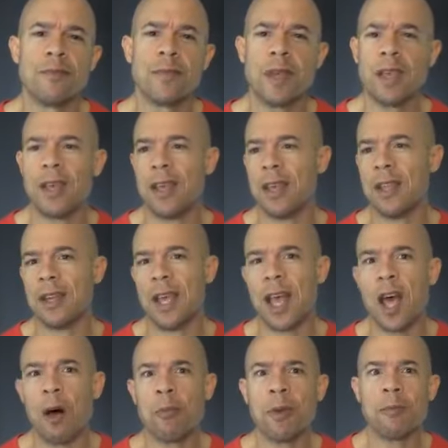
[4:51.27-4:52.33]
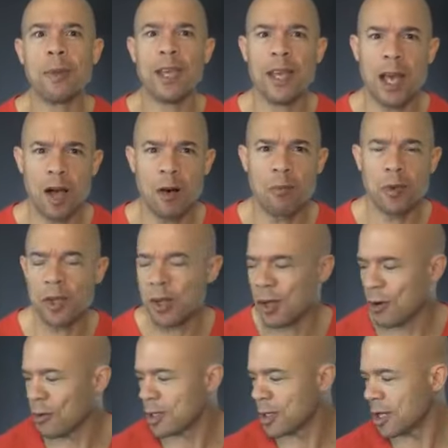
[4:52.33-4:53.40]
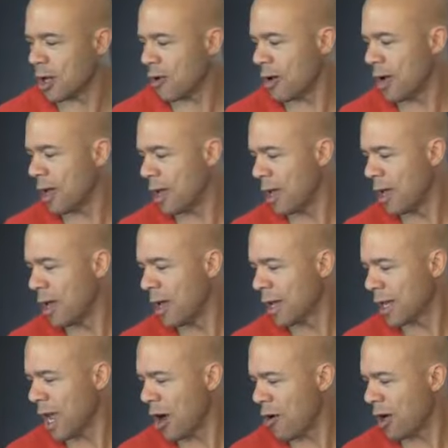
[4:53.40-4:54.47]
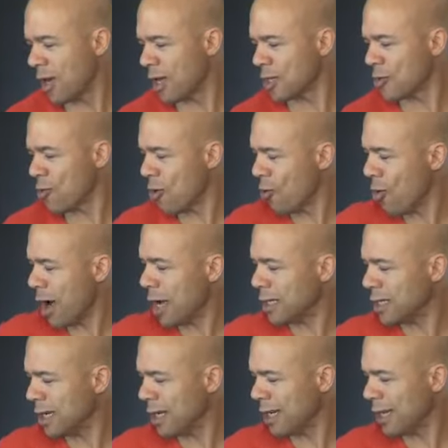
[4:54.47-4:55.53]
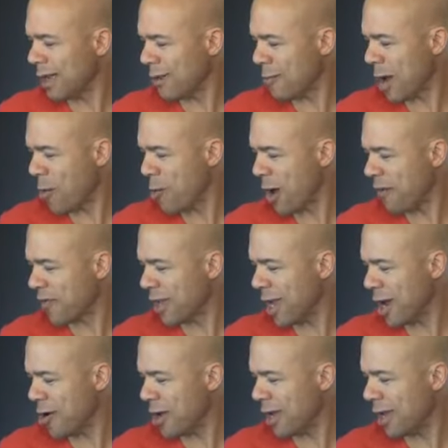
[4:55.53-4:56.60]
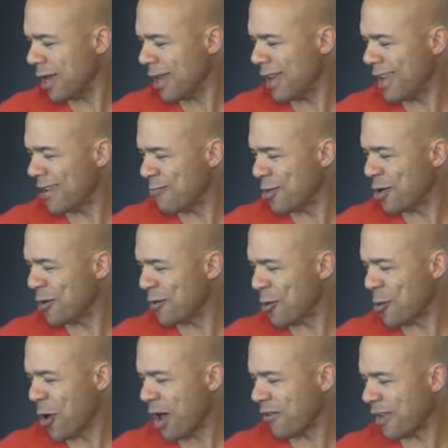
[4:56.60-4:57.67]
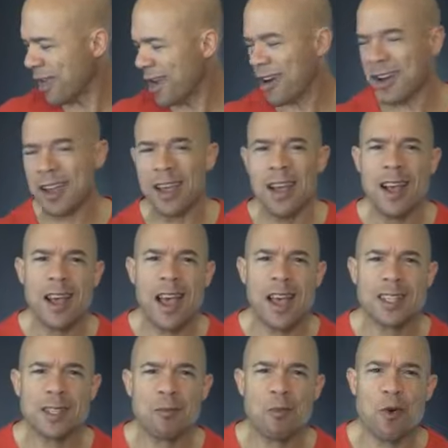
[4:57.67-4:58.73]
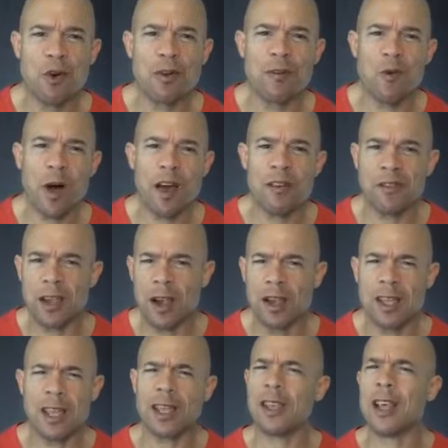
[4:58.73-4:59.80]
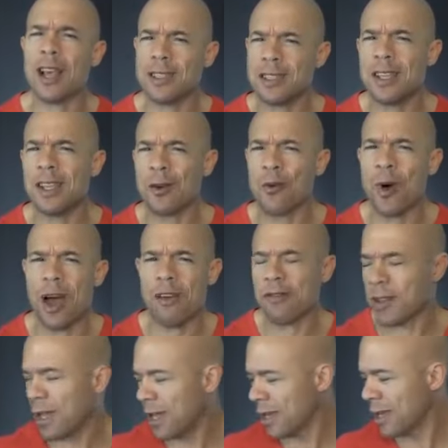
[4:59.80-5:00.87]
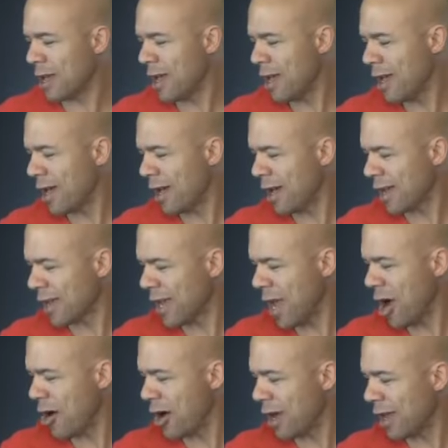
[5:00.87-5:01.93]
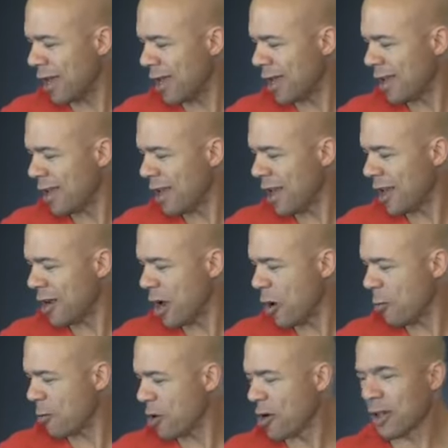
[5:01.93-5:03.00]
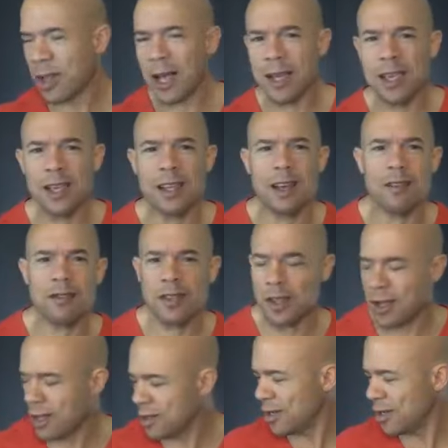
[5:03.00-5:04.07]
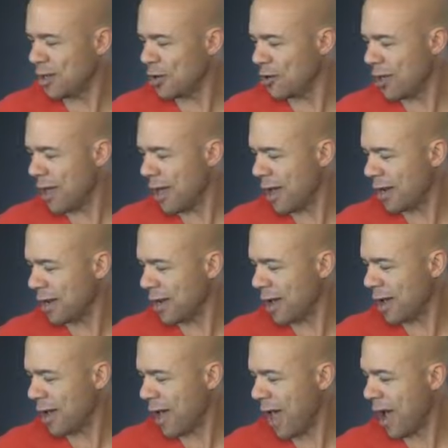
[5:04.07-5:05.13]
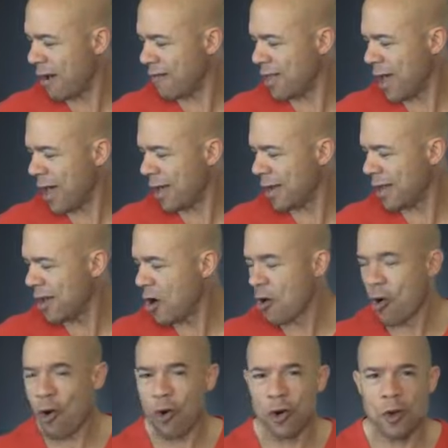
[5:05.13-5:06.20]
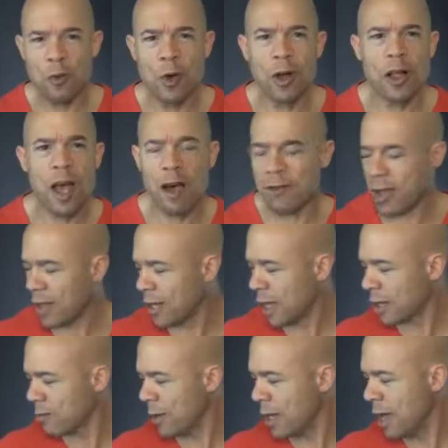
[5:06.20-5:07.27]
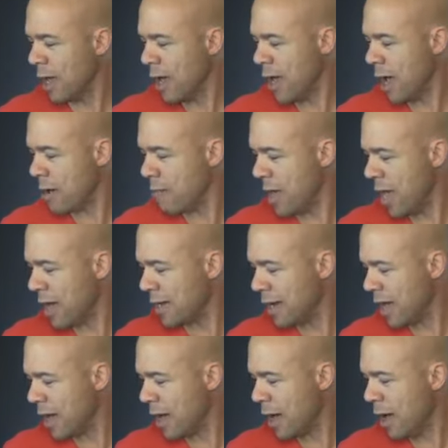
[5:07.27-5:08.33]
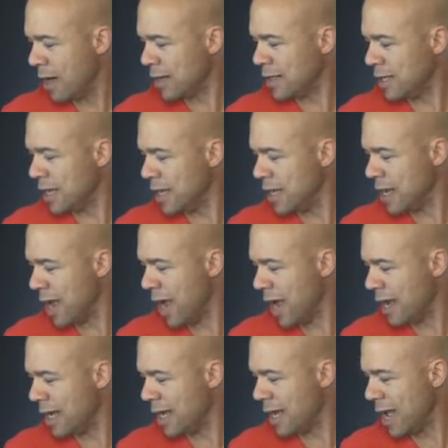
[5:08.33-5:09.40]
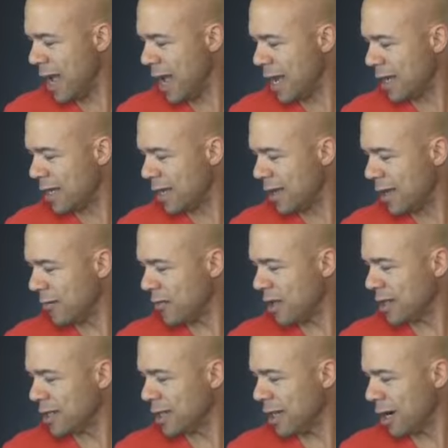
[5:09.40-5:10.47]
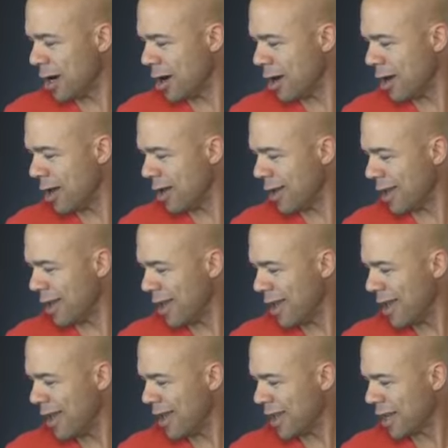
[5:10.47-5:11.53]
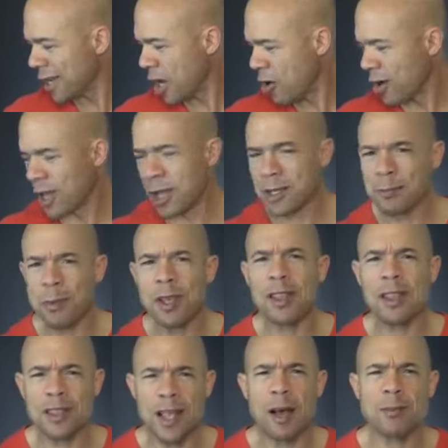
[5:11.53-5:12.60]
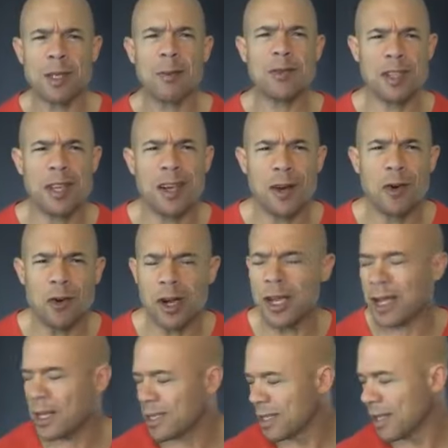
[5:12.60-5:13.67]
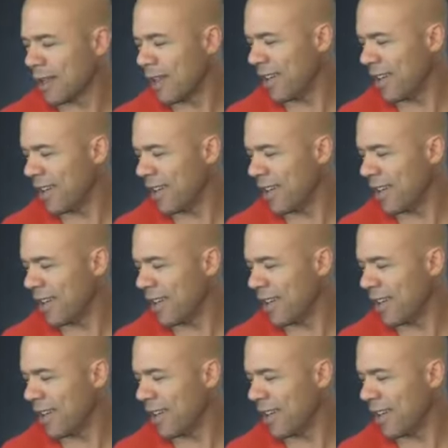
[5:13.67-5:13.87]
and helping me help you. So Carrie is watching, my wife Carrie, beautiful wife Carrie, and supportive wife Carrie. You guys need a wife like Carrie, and I hope you're lucky enough to do that, have that, or you will have that like me. Ahmed D88 is here. Carrie gives me the thumbs up. She agrees.